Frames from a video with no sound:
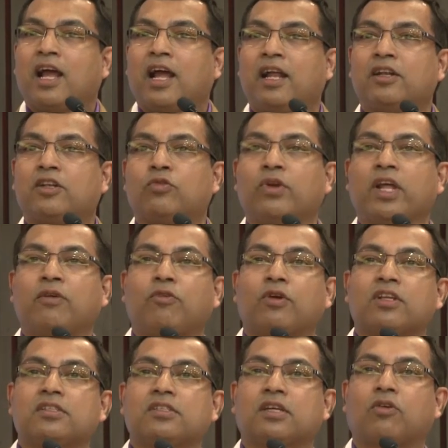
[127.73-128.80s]
And today,
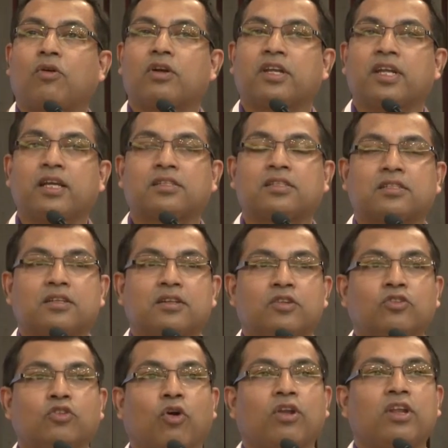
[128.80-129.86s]
what is the context?
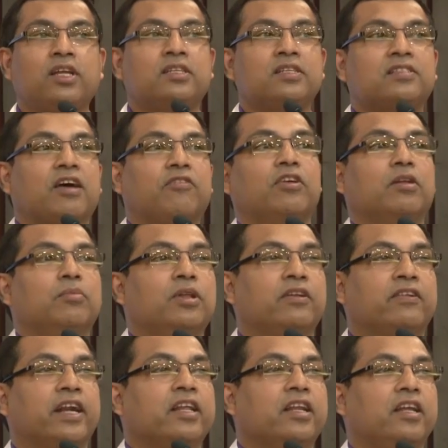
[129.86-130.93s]
Knowledge is available,
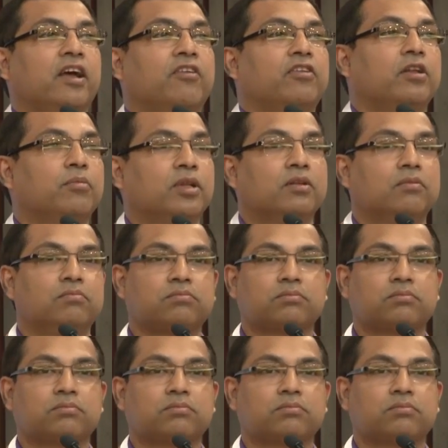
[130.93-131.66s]
readily available.